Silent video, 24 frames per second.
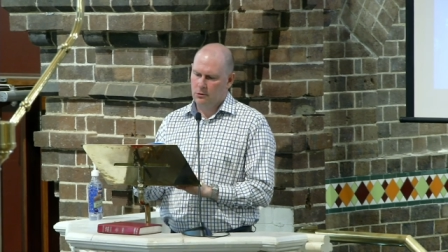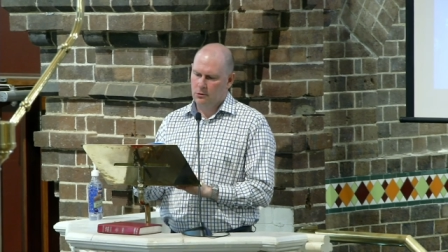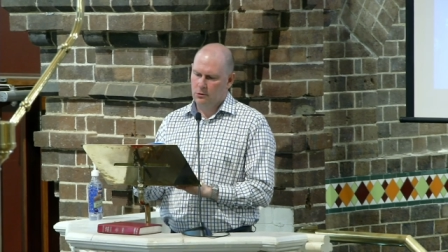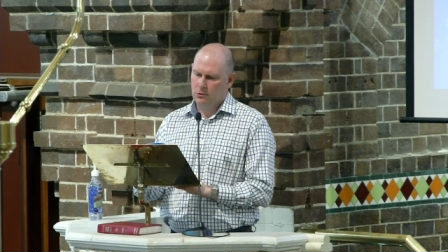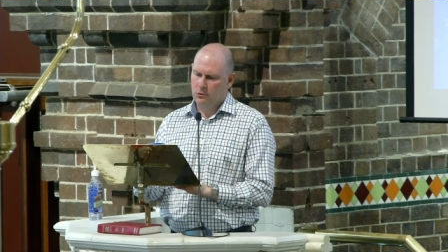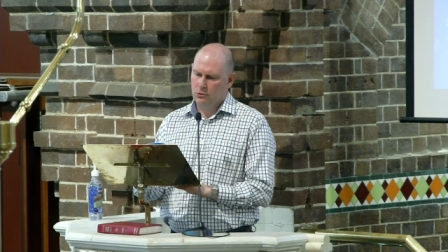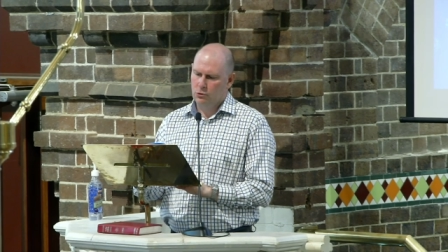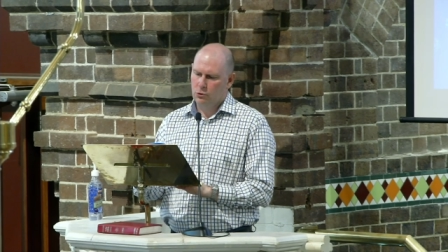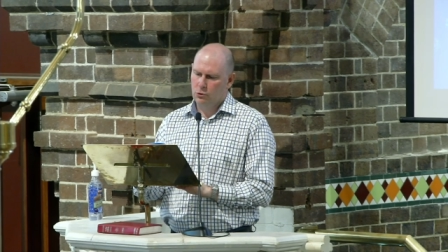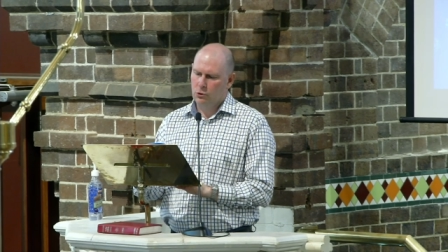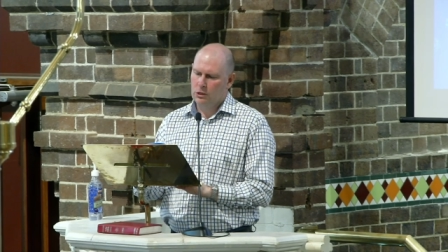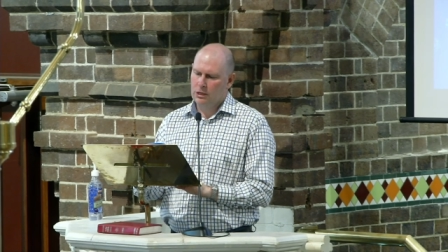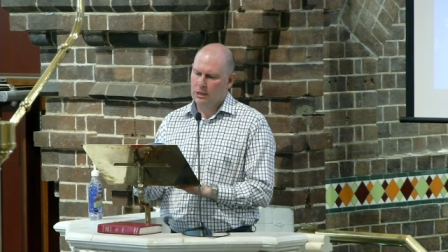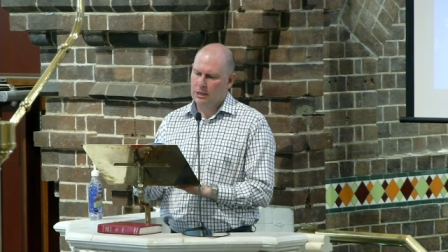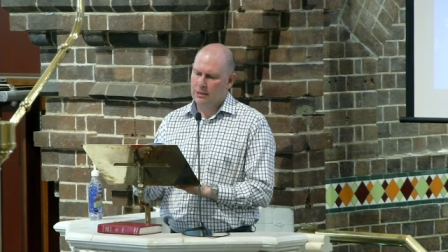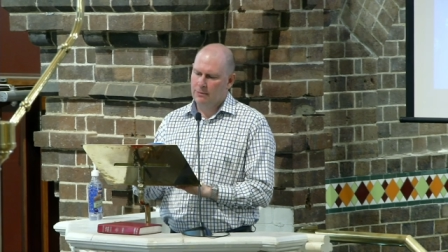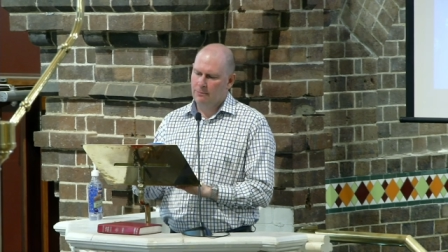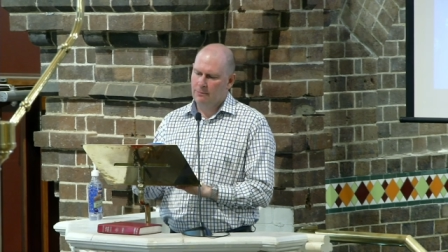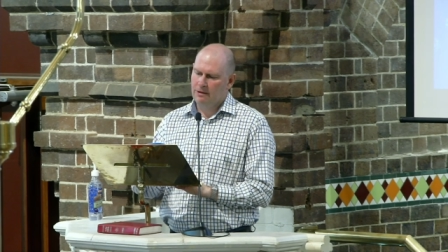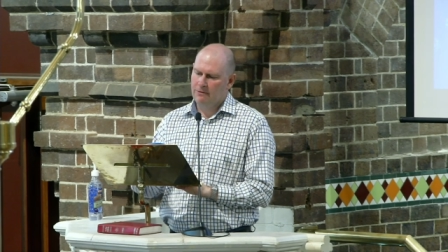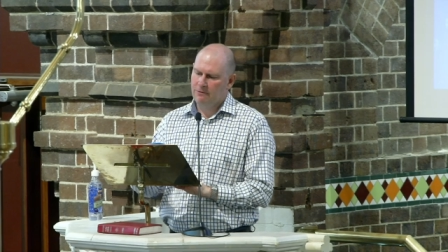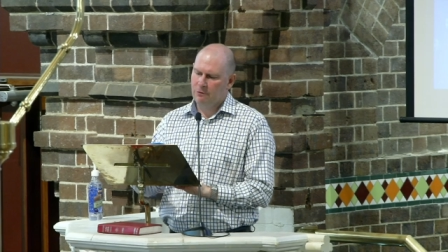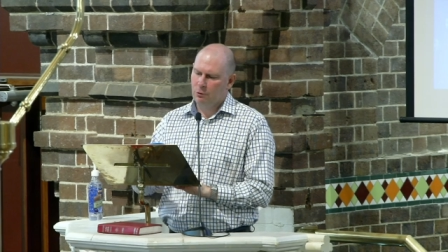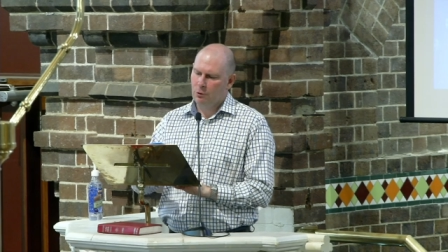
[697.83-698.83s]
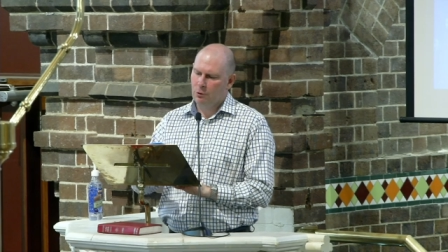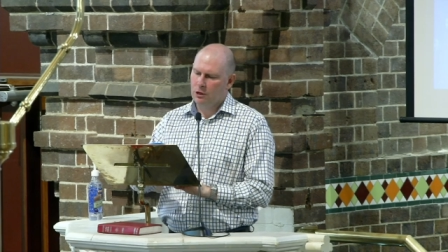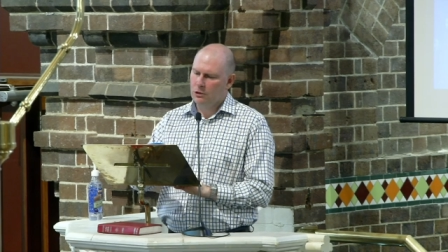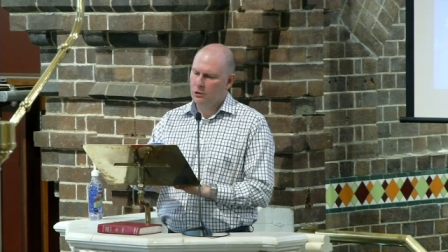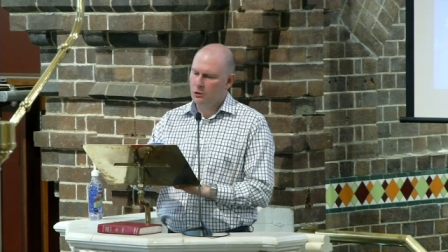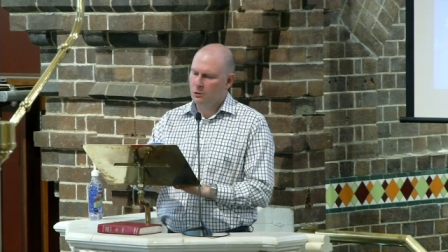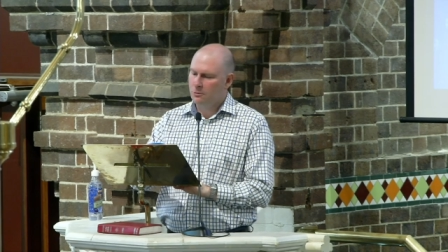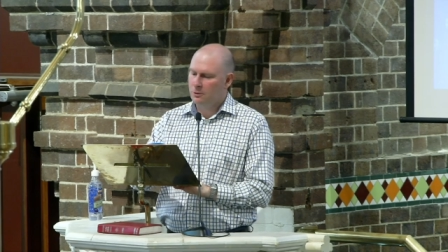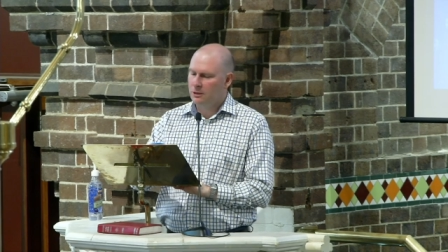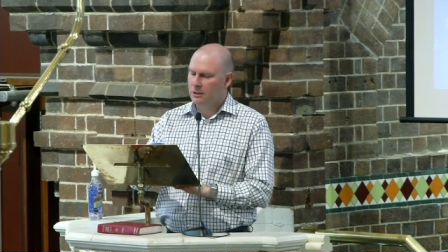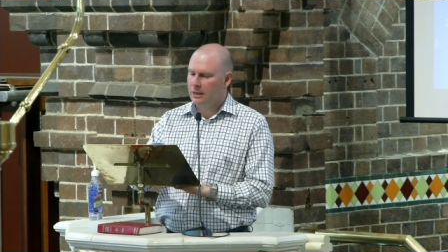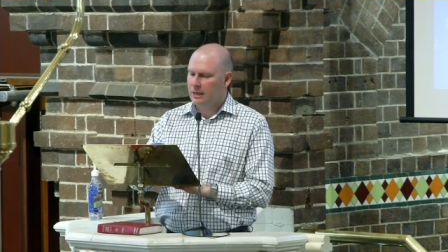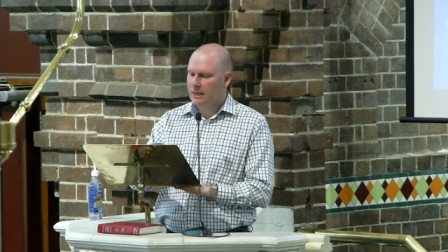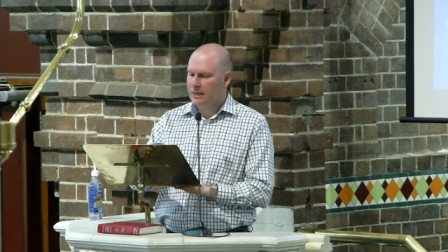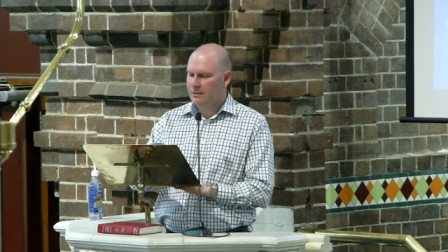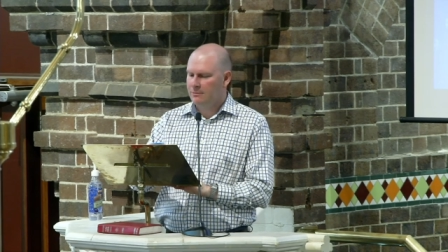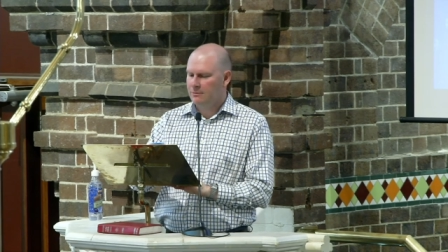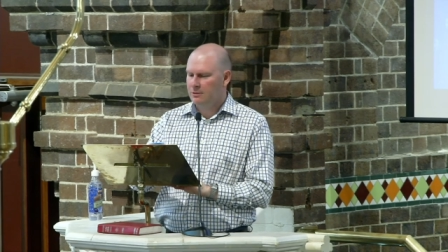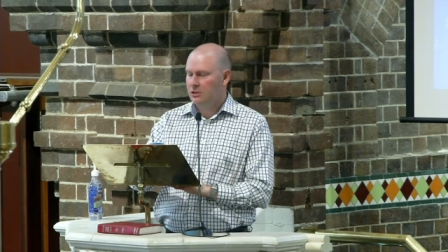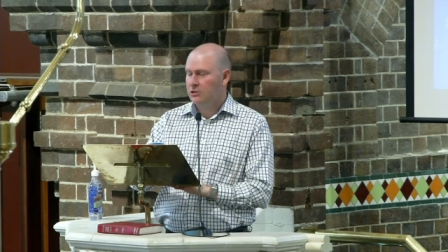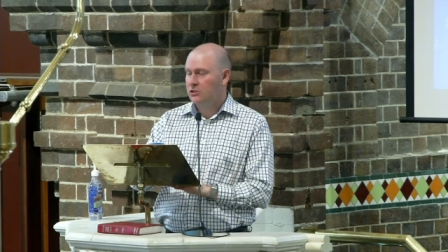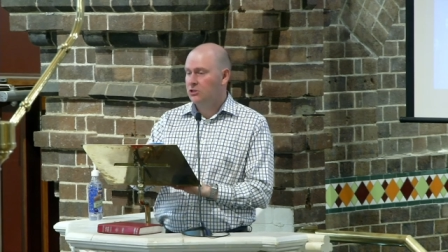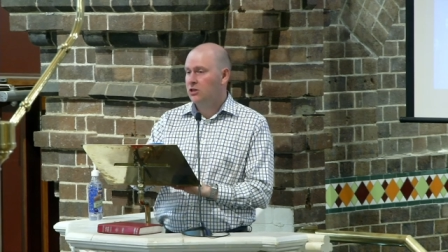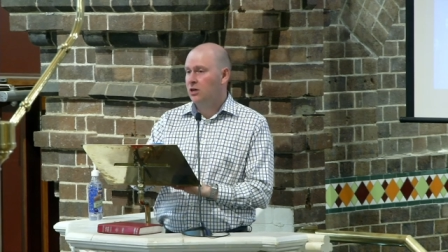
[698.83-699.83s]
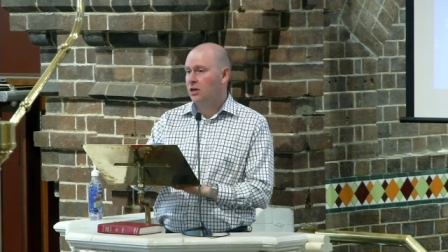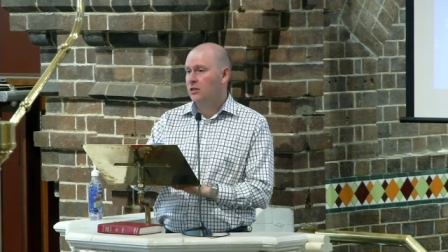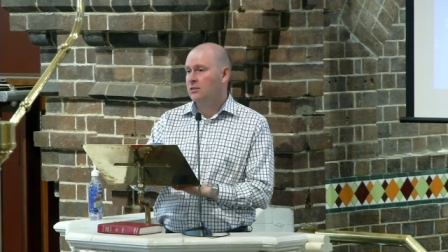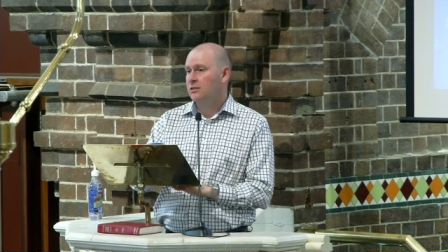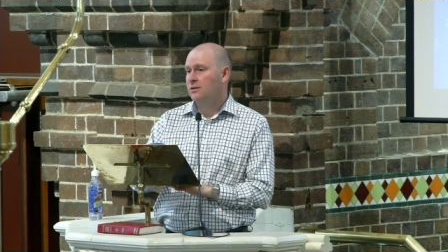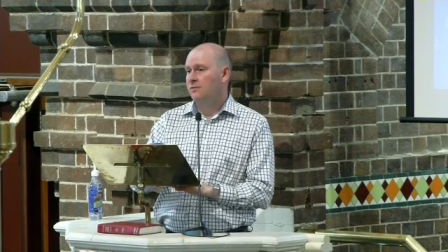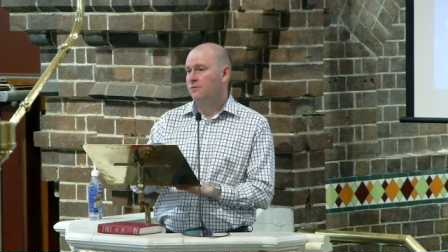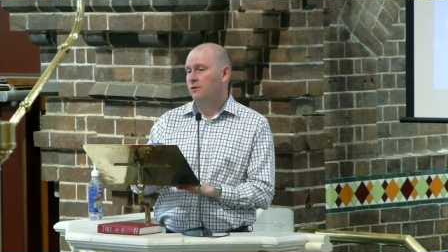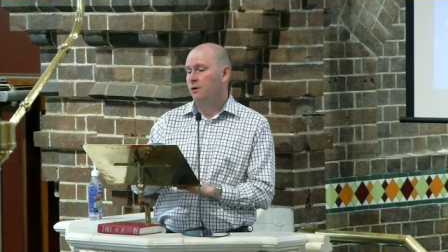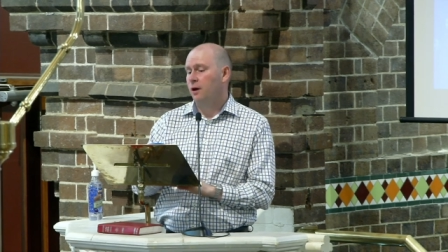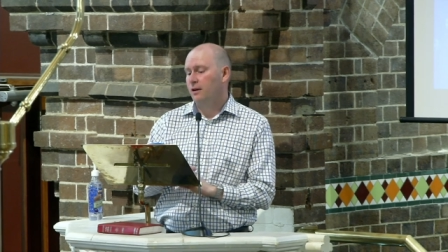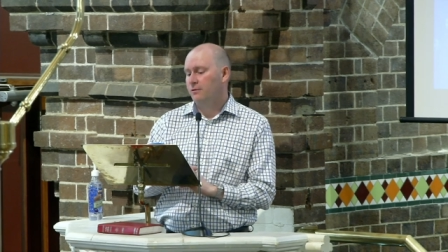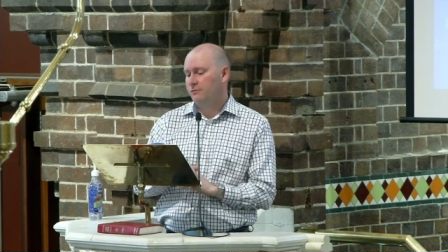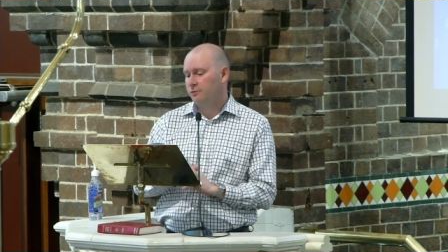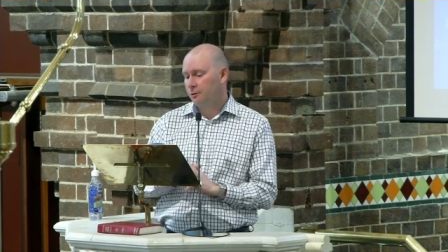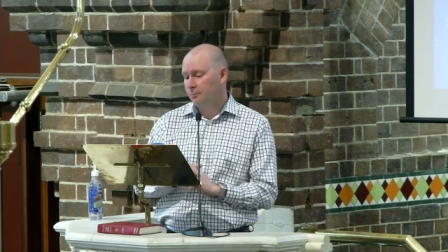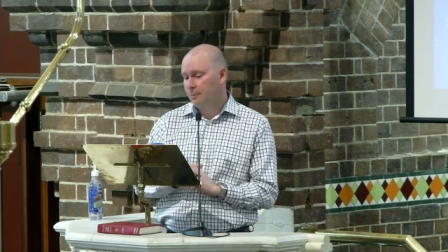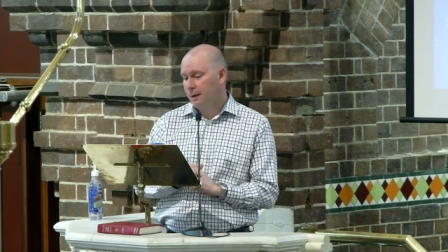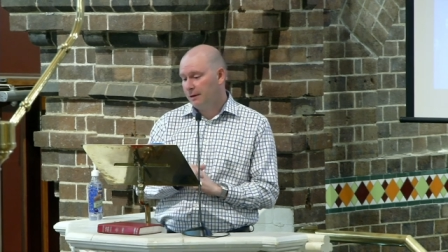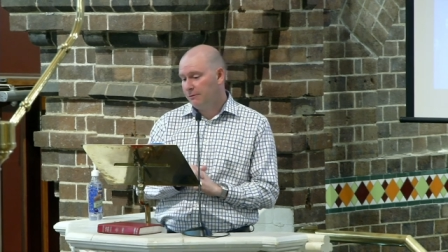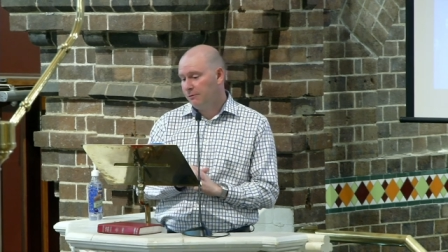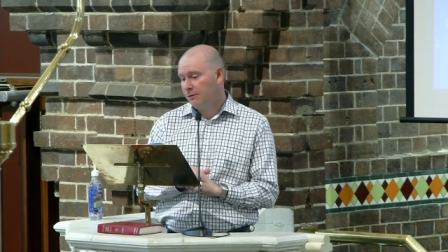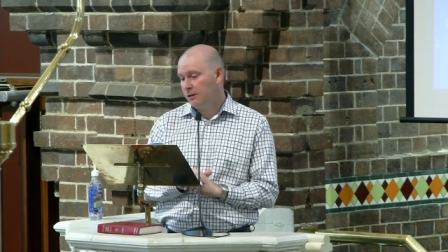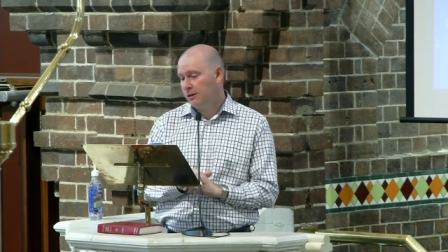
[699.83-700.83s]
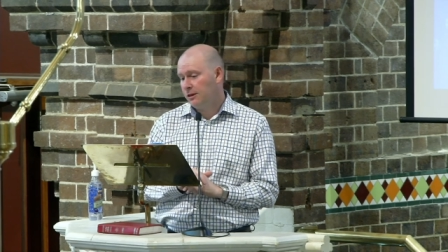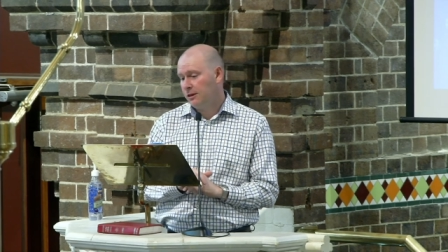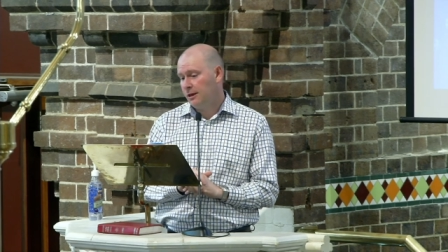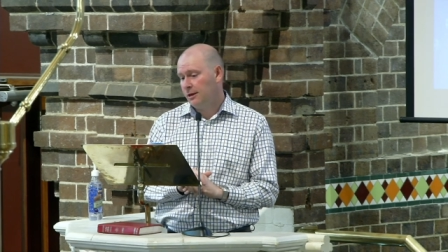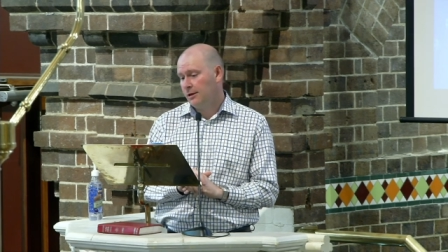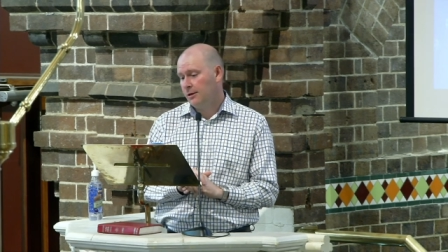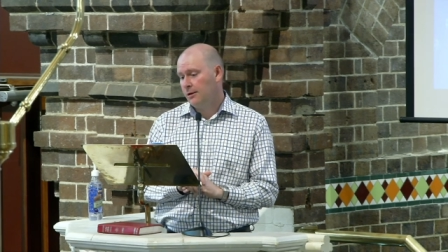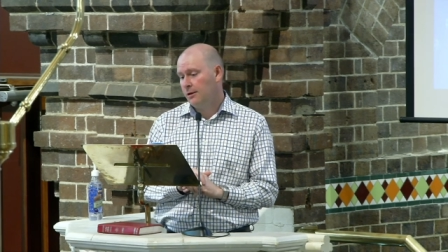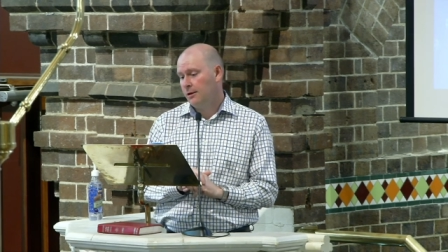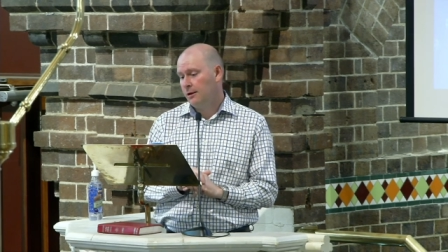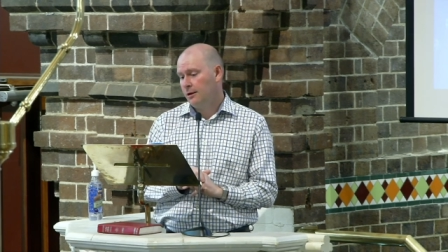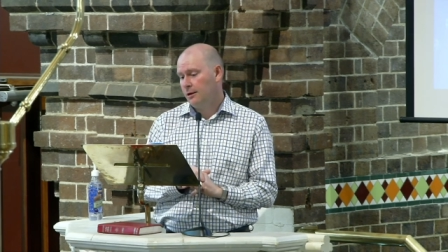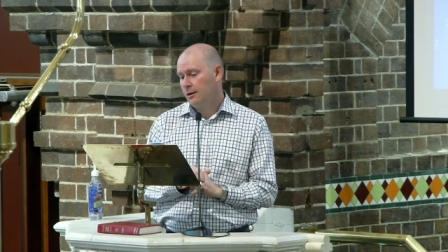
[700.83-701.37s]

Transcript: Through him, everyone who believes is justified from everything